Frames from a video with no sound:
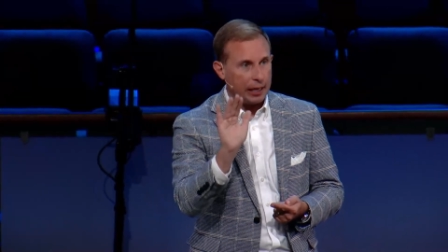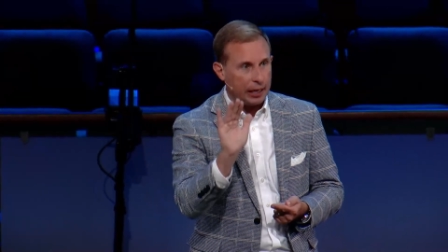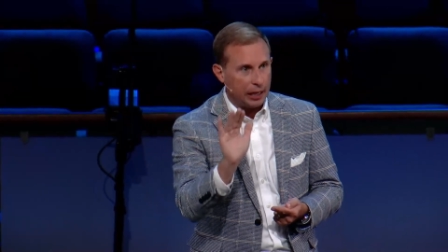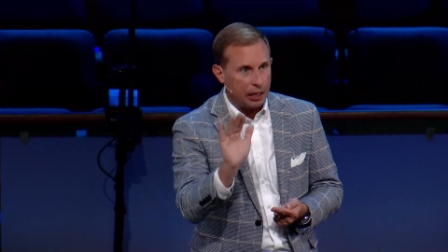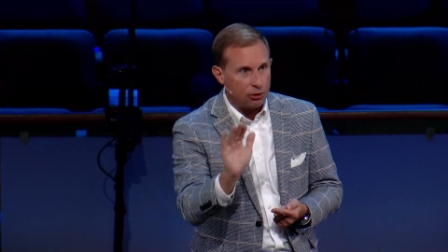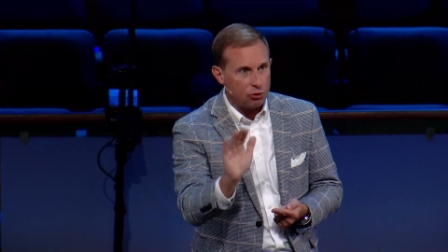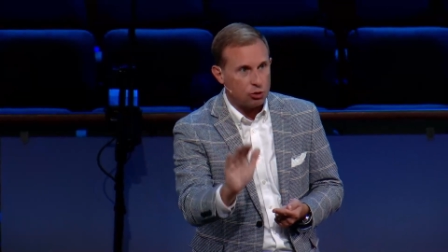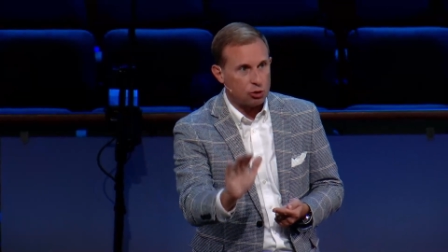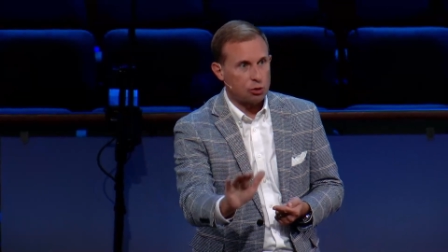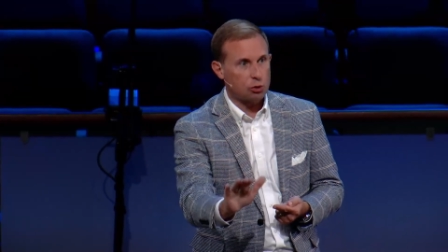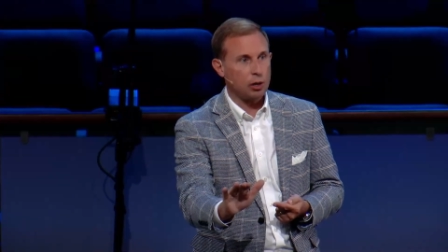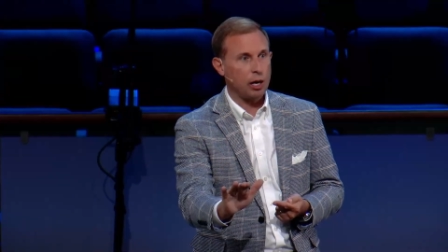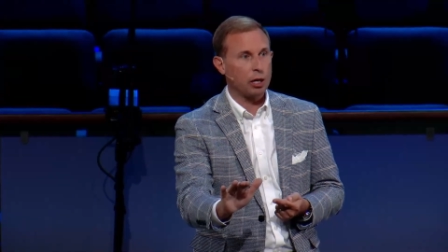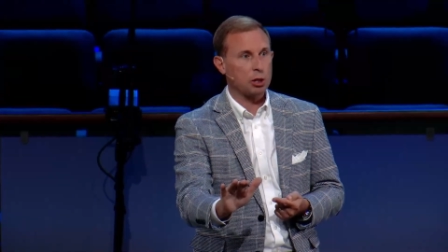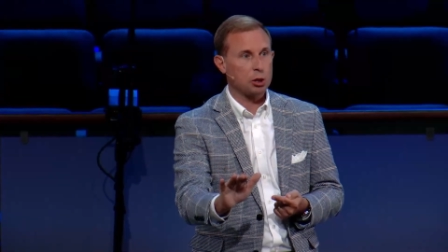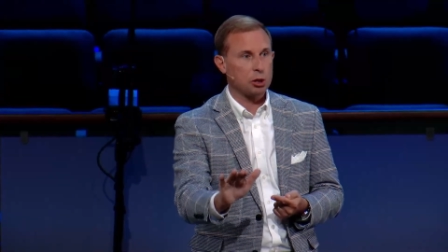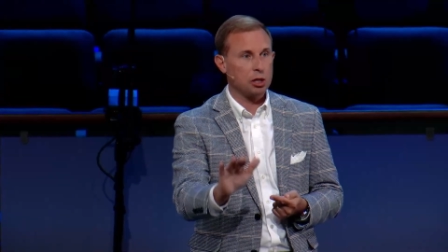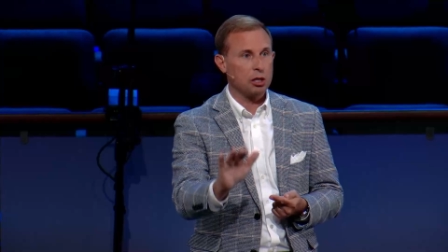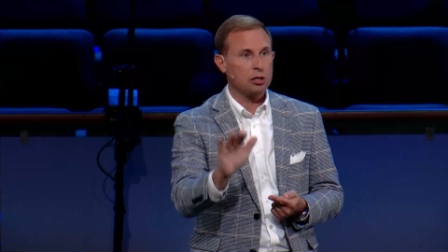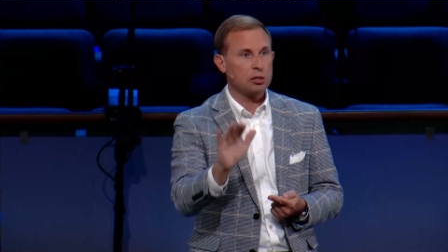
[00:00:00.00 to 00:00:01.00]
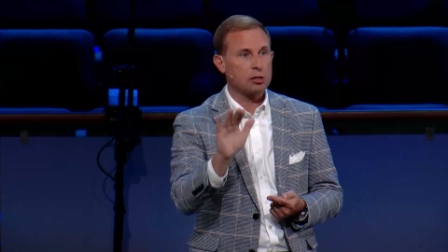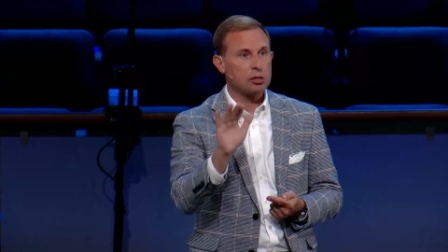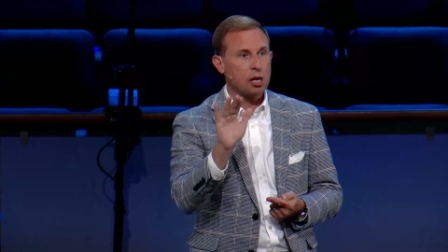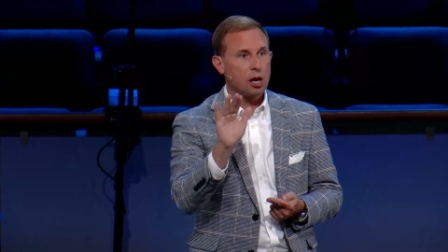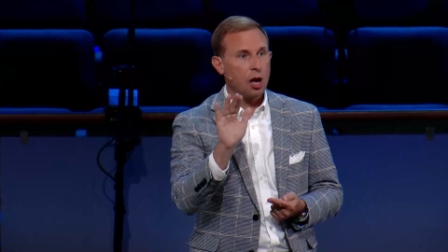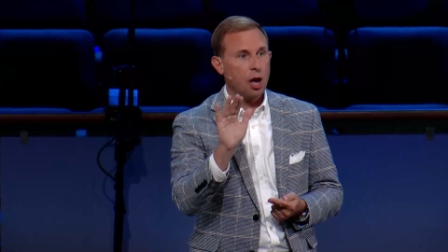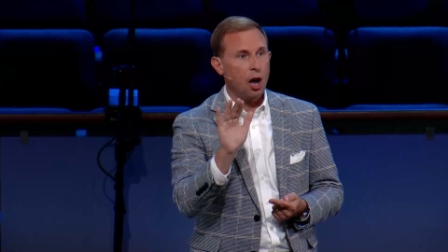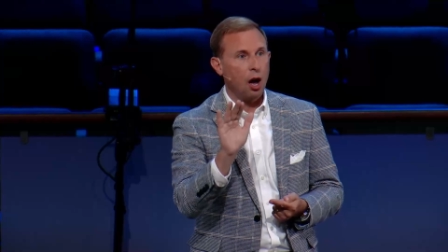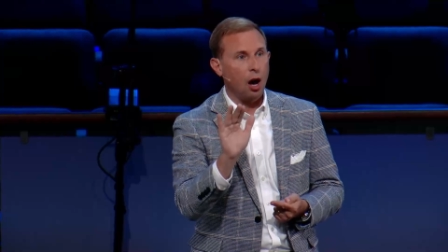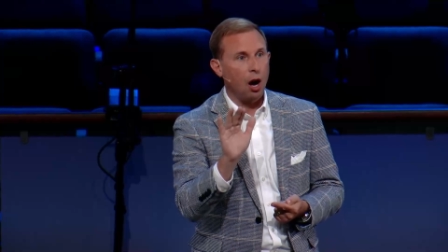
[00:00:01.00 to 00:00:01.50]
instructions
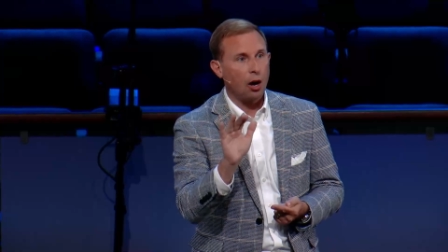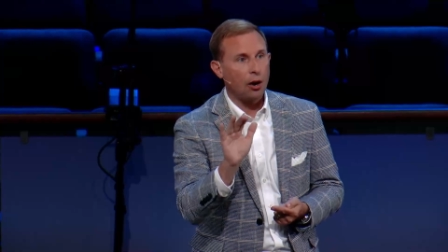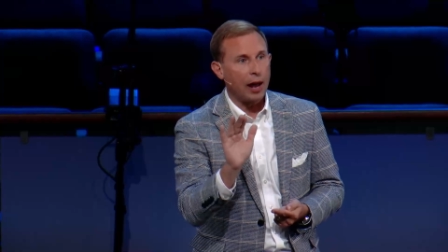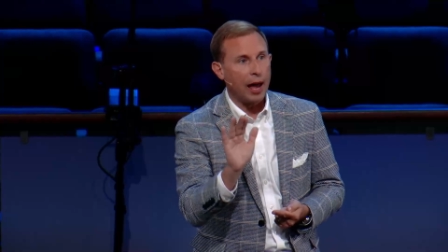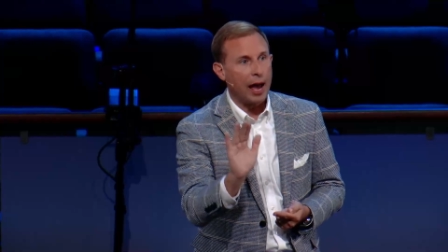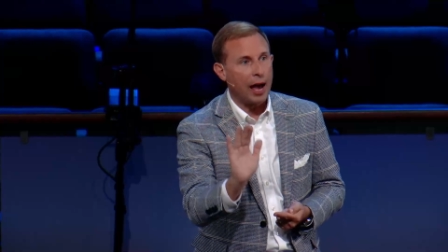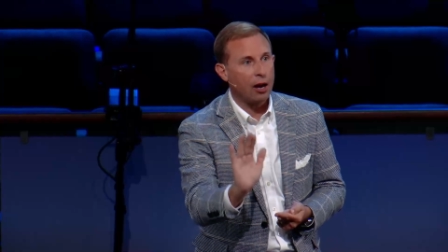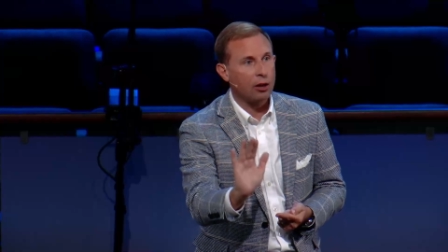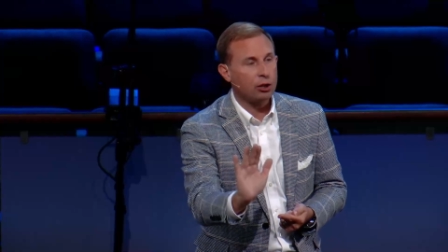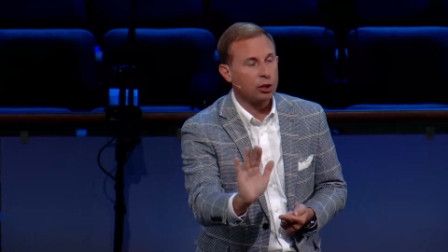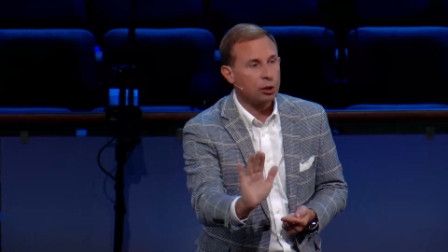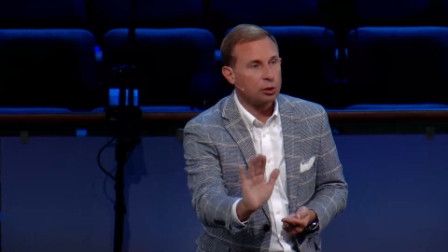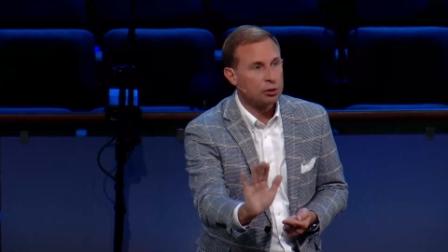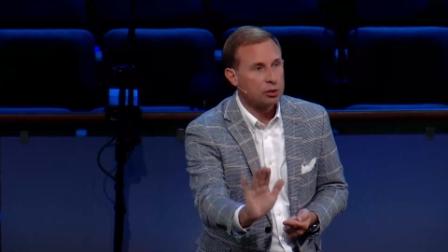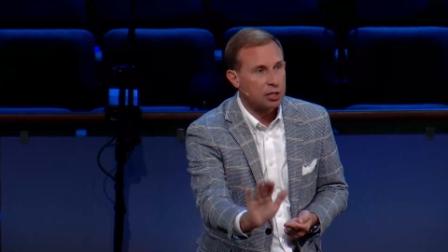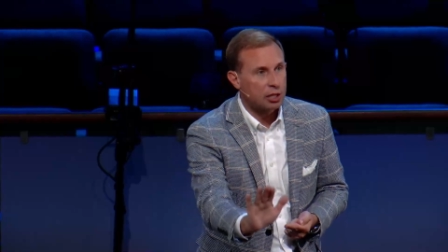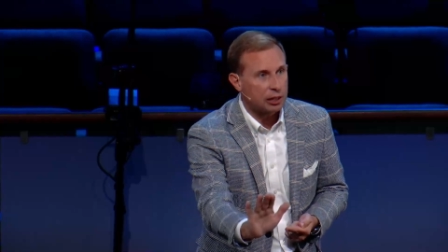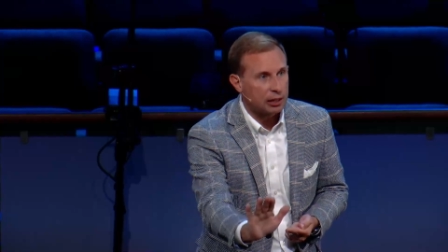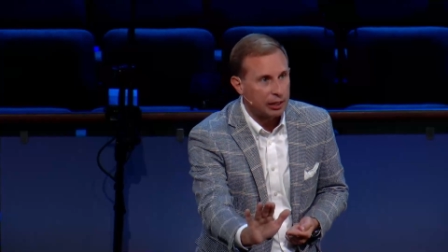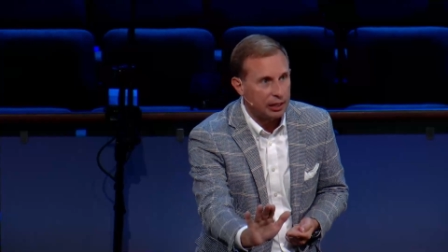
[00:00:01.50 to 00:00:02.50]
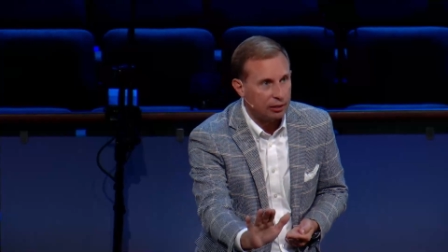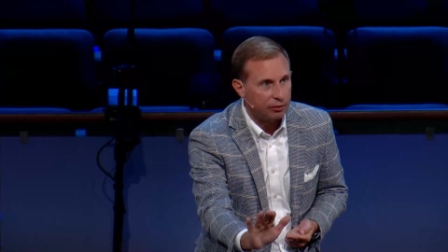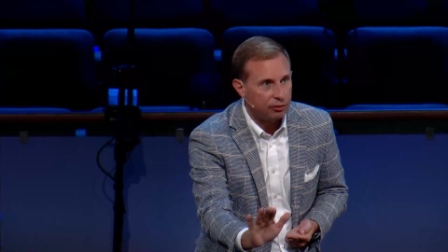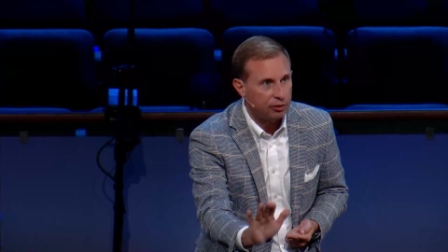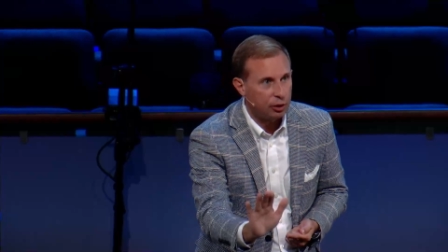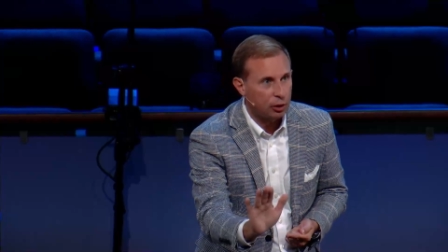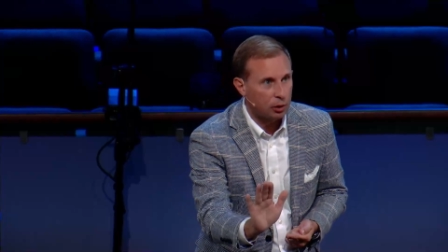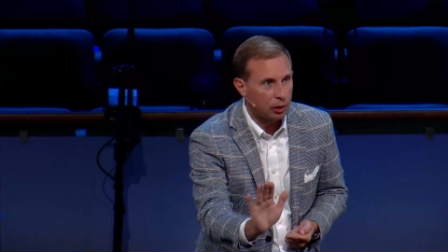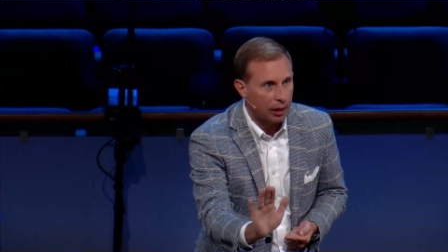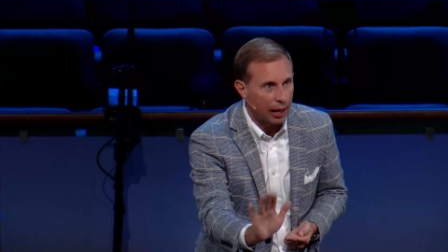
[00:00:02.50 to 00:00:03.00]
on how you're to live
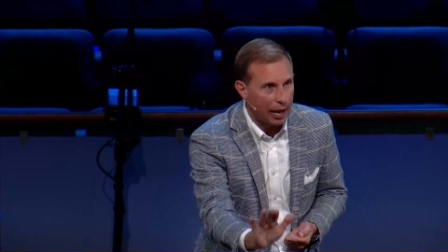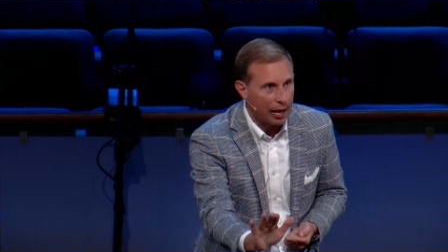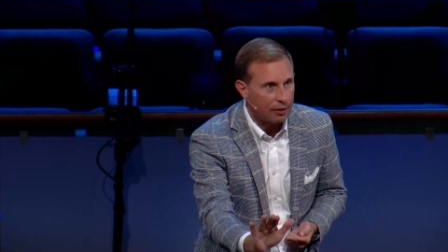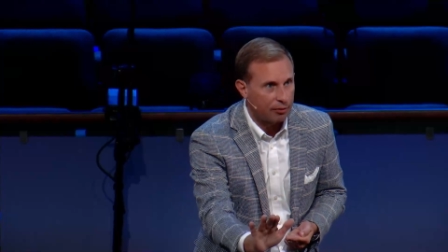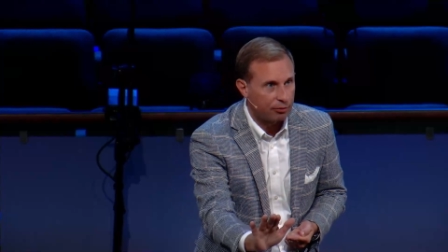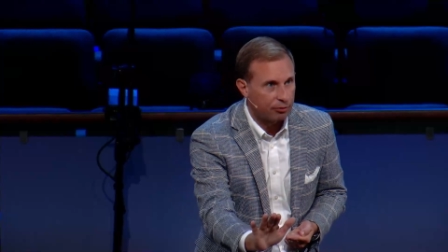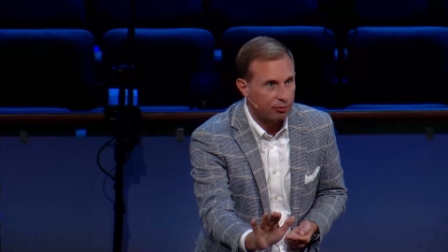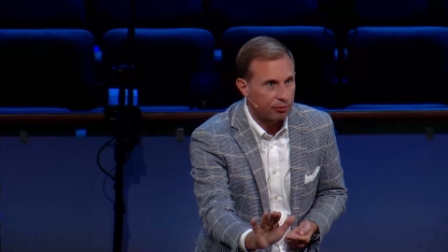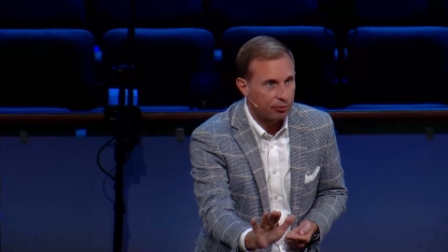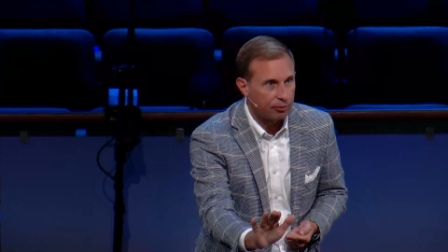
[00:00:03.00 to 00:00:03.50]
your life.